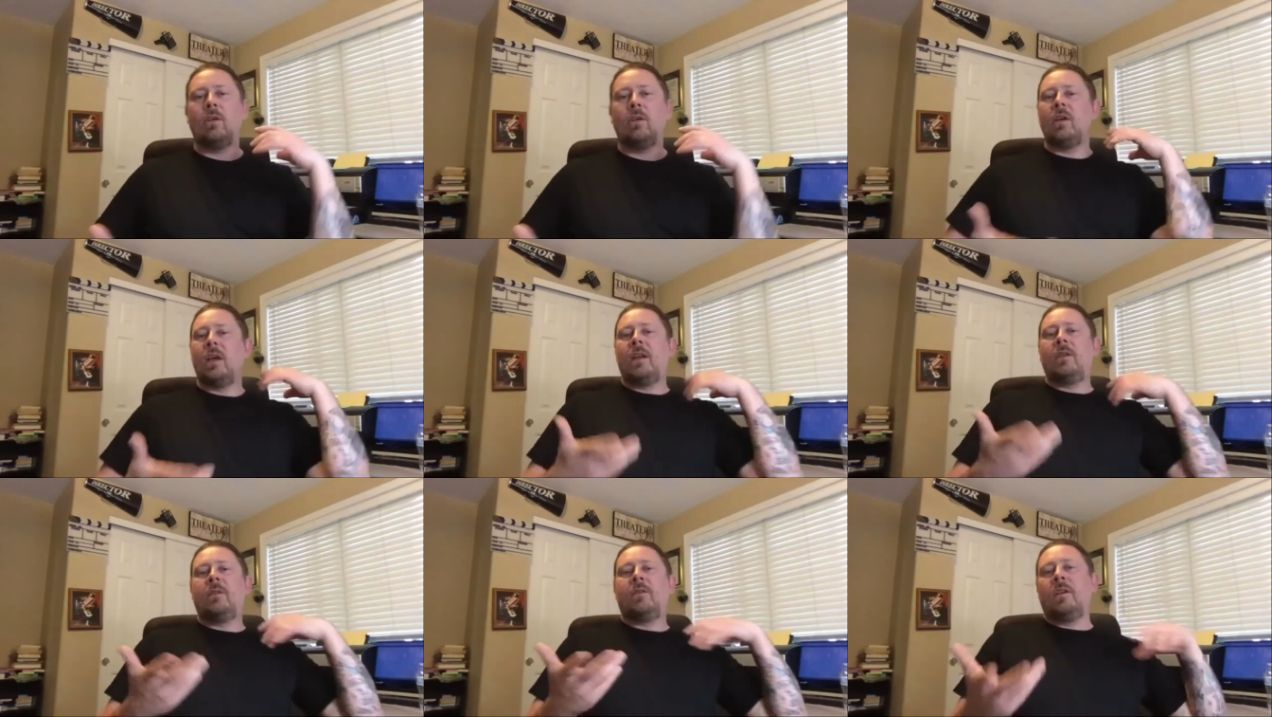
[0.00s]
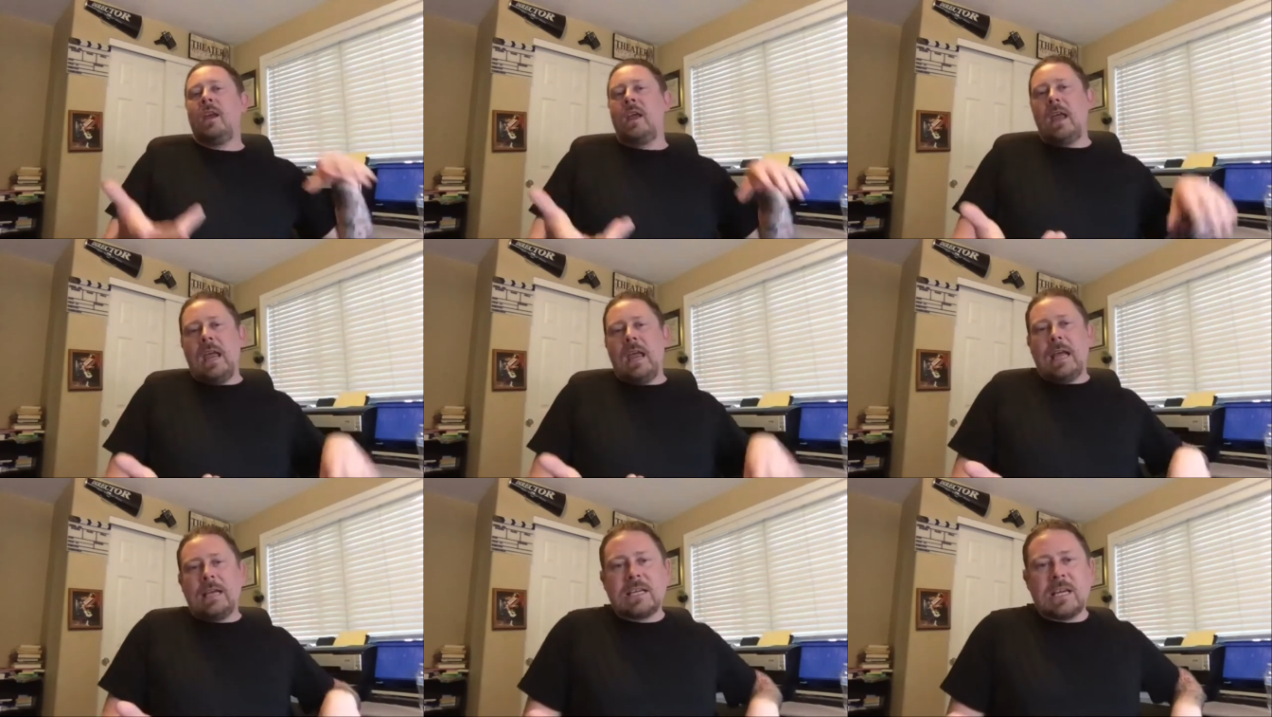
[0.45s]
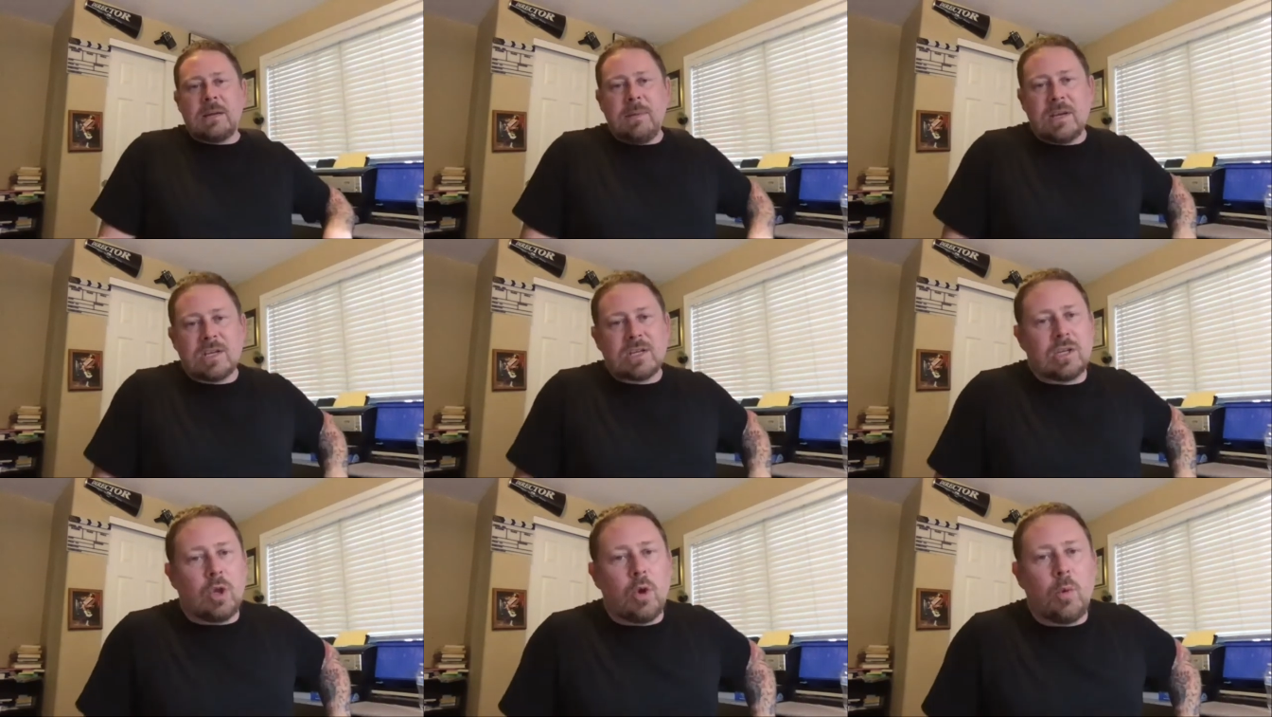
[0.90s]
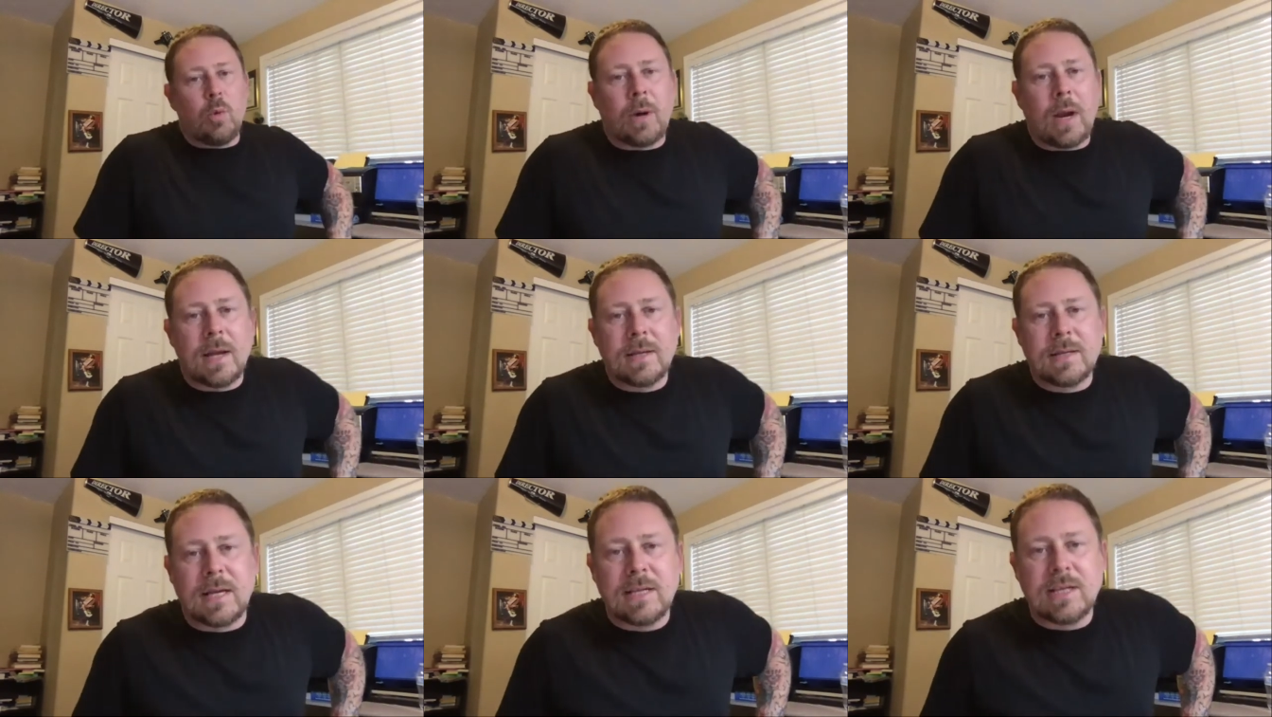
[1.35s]
And it's going to be a slow
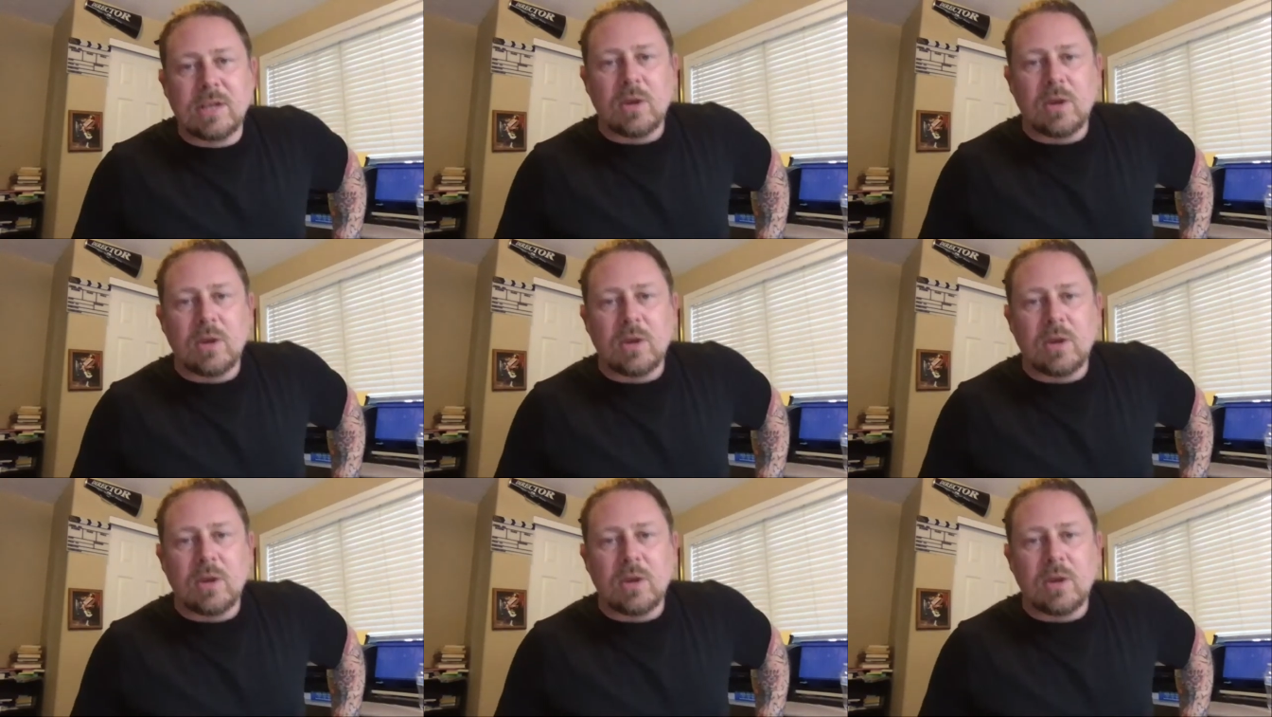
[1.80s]
process of